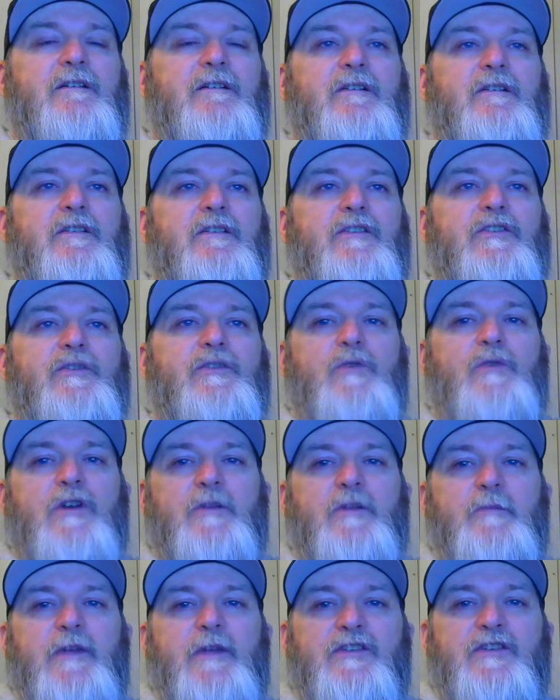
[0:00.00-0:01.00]
You want to
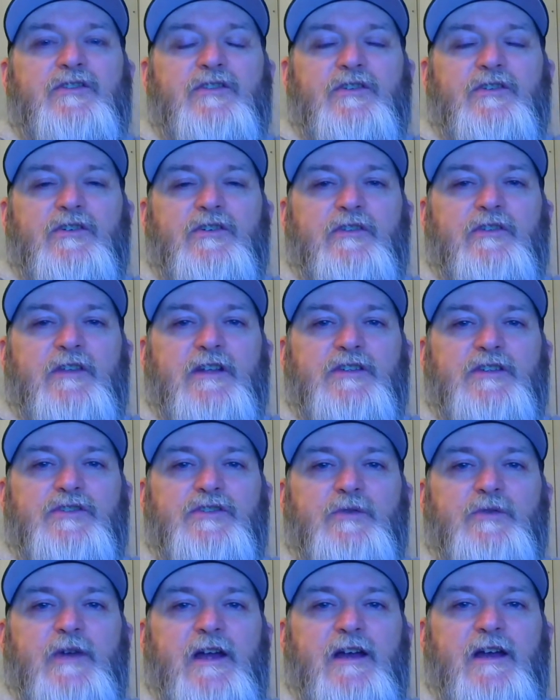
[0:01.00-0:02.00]
make sure that
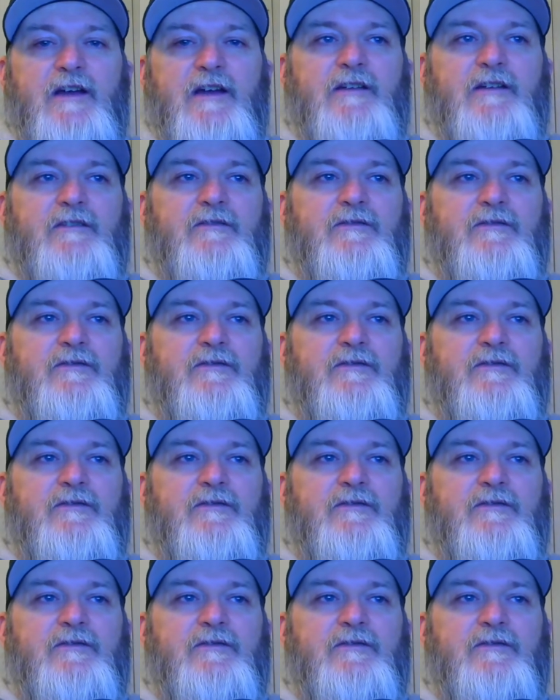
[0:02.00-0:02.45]
you have,